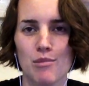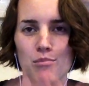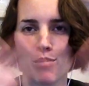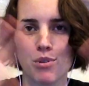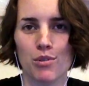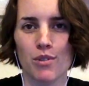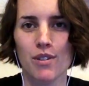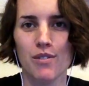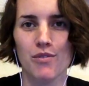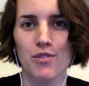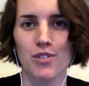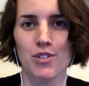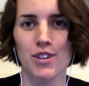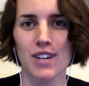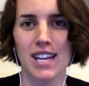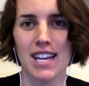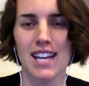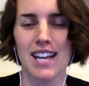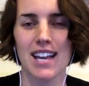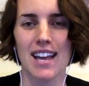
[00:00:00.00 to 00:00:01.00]

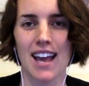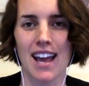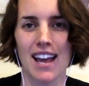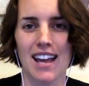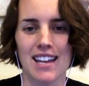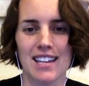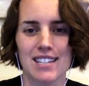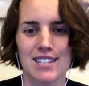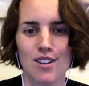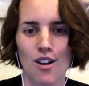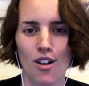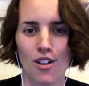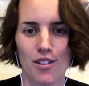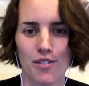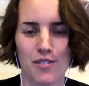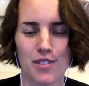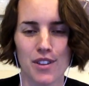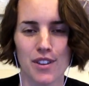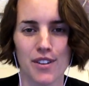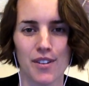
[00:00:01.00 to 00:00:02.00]
periphery and all
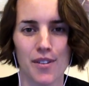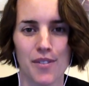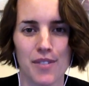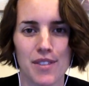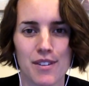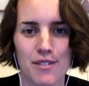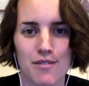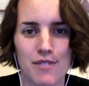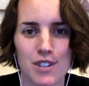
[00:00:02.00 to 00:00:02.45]
of the